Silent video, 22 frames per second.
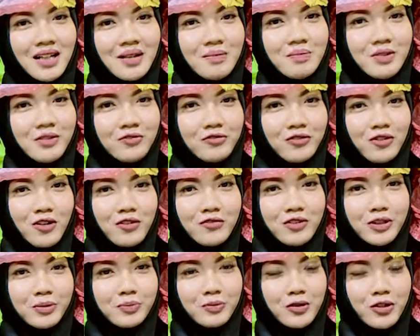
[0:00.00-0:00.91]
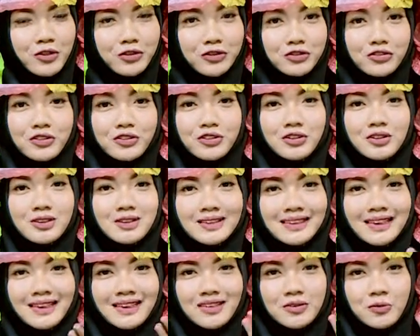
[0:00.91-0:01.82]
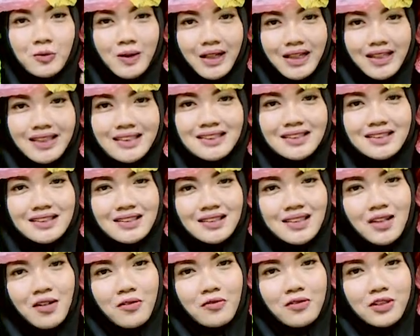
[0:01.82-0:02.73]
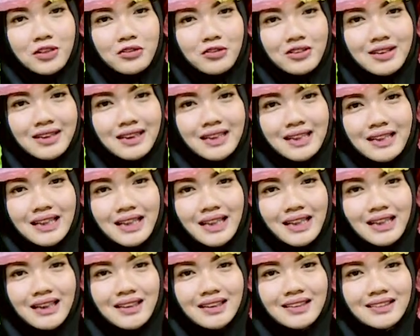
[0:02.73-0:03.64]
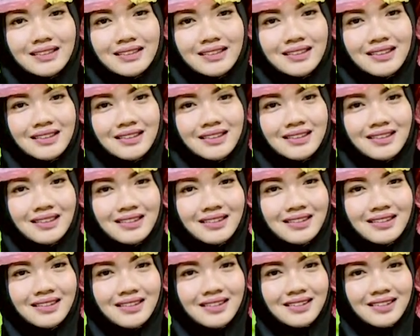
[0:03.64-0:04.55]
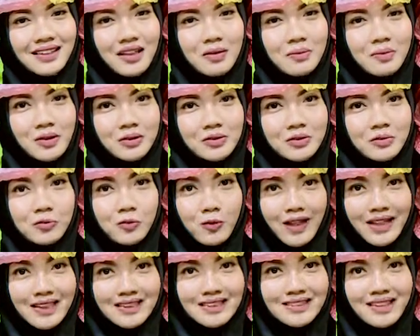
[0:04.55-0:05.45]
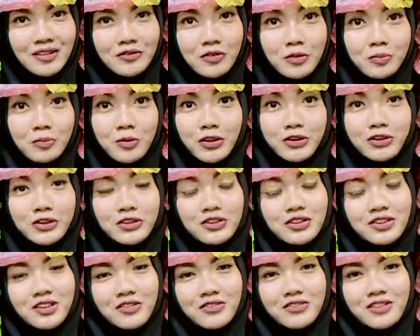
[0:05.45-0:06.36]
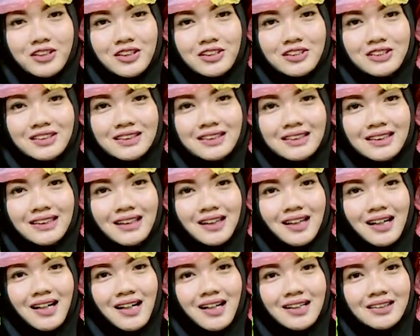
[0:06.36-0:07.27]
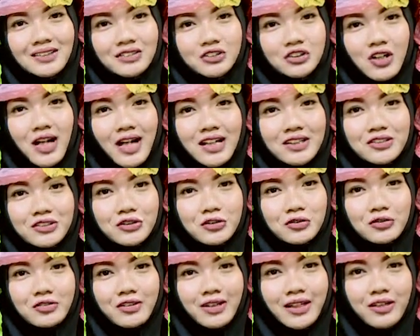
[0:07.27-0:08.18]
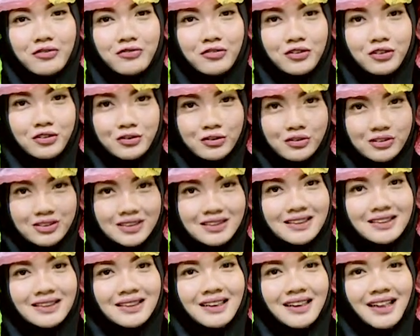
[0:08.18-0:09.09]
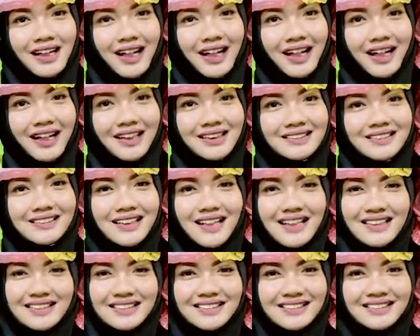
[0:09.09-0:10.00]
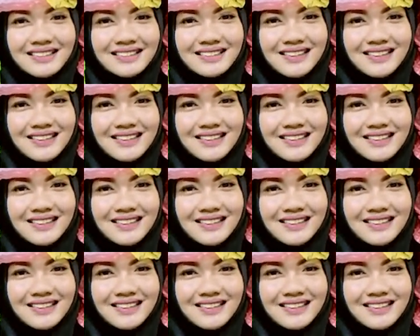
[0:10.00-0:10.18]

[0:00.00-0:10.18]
Before we producing waste, we should thinking about waste that we produce, of course. Trying to reuse and just